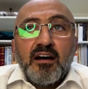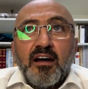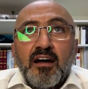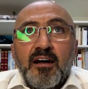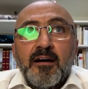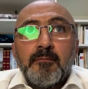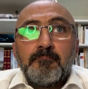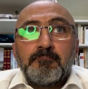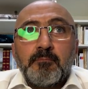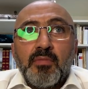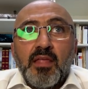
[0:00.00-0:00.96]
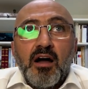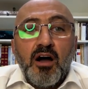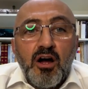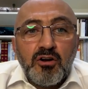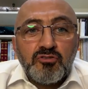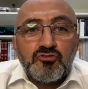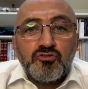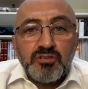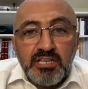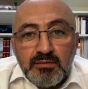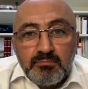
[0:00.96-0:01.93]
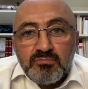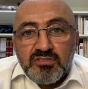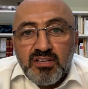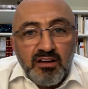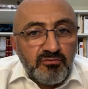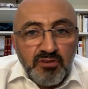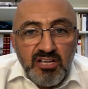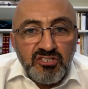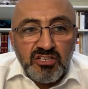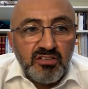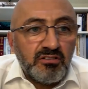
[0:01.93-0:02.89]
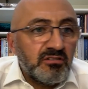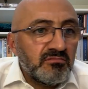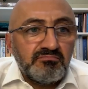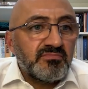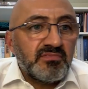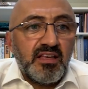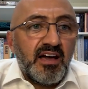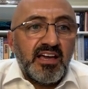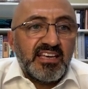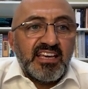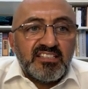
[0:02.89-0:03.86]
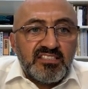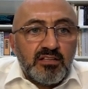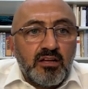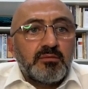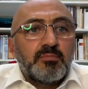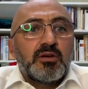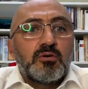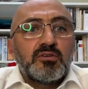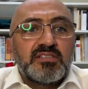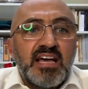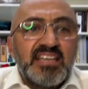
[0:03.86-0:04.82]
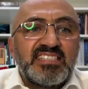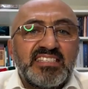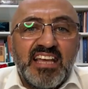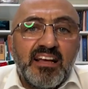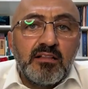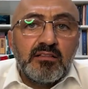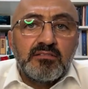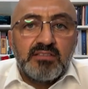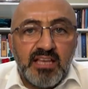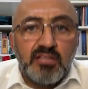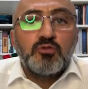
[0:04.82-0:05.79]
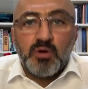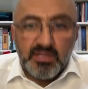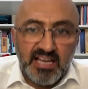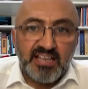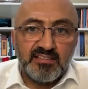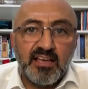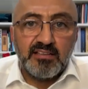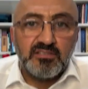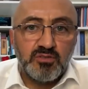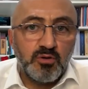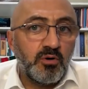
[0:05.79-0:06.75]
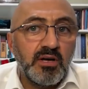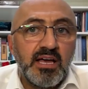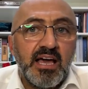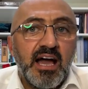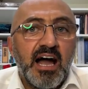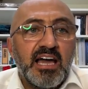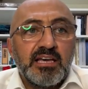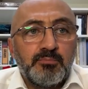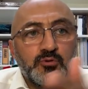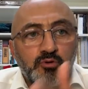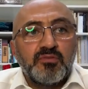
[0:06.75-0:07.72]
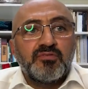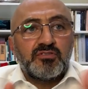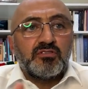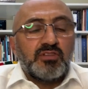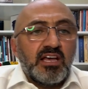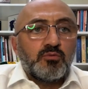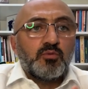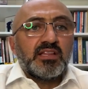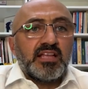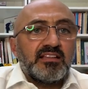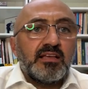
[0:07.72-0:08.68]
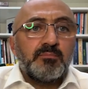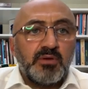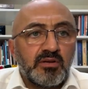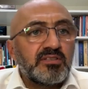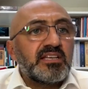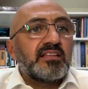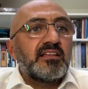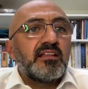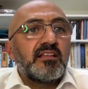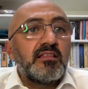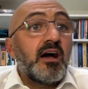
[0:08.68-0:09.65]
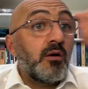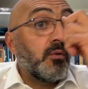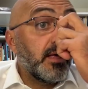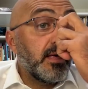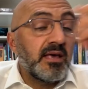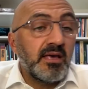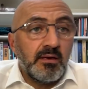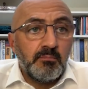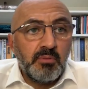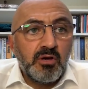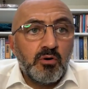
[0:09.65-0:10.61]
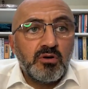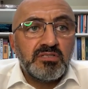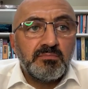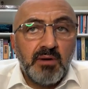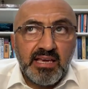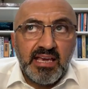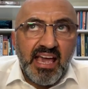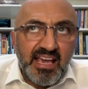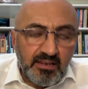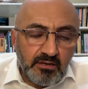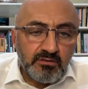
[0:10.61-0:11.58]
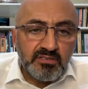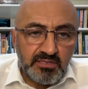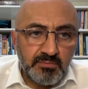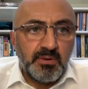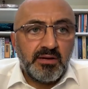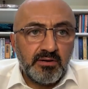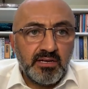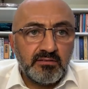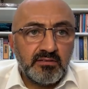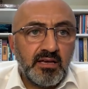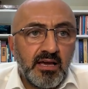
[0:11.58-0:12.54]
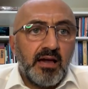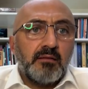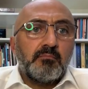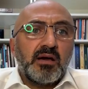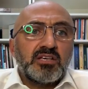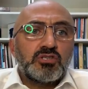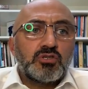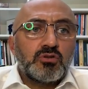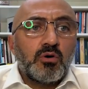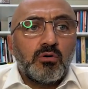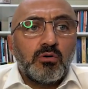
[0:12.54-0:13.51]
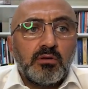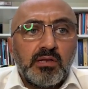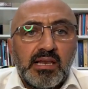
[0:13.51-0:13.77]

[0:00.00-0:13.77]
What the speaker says: um, our dreams are rational. I guess not, because I still did what I did. So I proved to did what I did because I did it. Now, because my inner spirit and my soul